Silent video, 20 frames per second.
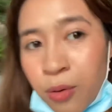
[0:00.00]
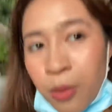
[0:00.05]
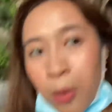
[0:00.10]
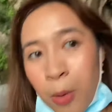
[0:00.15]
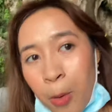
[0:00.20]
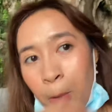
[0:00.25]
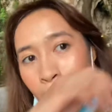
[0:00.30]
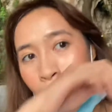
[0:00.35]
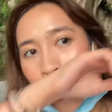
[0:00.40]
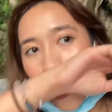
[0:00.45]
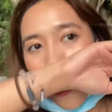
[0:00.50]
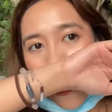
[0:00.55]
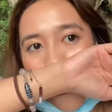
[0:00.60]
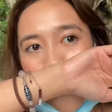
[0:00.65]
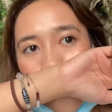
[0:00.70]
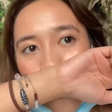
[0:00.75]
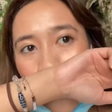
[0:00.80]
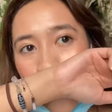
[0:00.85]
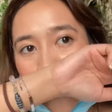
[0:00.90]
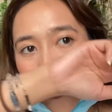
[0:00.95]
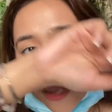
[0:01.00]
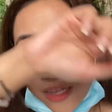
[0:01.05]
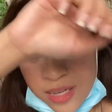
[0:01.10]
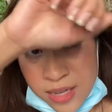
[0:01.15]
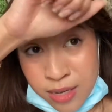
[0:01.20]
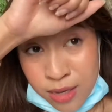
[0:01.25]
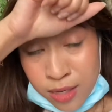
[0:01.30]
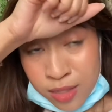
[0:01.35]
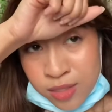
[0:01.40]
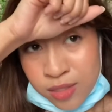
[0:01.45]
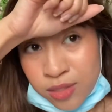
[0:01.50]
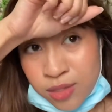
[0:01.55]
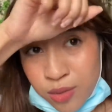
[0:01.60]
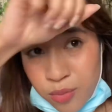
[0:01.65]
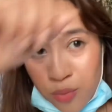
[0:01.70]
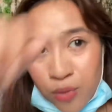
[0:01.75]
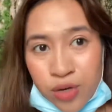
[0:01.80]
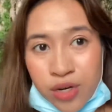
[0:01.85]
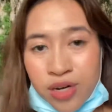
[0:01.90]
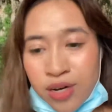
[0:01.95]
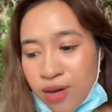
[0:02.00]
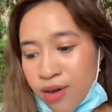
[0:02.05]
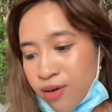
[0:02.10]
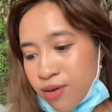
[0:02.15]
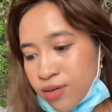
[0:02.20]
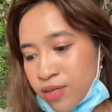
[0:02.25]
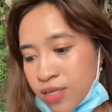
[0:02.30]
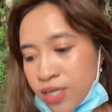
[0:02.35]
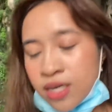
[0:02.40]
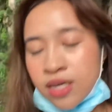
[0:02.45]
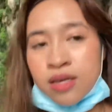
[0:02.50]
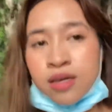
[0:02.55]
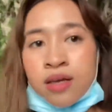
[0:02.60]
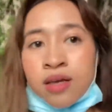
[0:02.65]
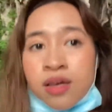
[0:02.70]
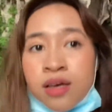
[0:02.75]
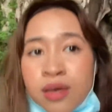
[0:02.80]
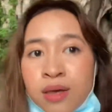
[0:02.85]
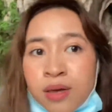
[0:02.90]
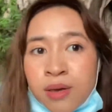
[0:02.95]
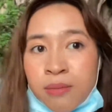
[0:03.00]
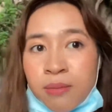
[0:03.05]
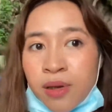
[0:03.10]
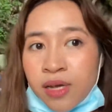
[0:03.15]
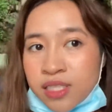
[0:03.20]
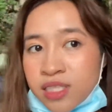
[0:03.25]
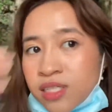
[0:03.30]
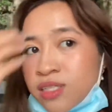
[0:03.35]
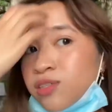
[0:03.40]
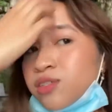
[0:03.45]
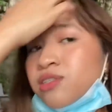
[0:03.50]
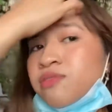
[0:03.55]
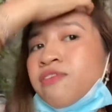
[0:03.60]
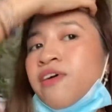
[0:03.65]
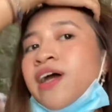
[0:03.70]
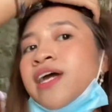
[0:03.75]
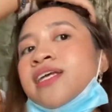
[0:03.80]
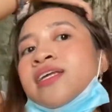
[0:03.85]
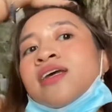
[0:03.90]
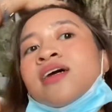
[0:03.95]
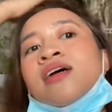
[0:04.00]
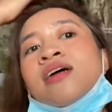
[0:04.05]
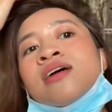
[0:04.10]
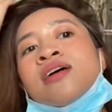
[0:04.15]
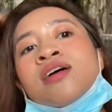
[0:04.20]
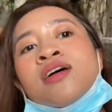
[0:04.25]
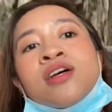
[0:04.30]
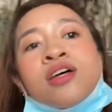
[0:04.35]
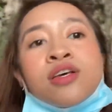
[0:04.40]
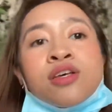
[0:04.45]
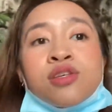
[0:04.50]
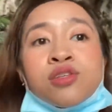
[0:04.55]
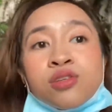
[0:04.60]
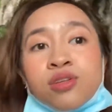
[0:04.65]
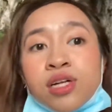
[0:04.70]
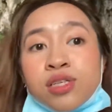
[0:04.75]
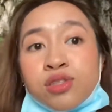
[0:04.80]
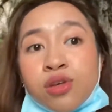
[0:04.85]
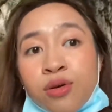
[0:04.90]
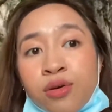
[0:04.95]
Wow, it's a workout, but it still looks fine. So let's go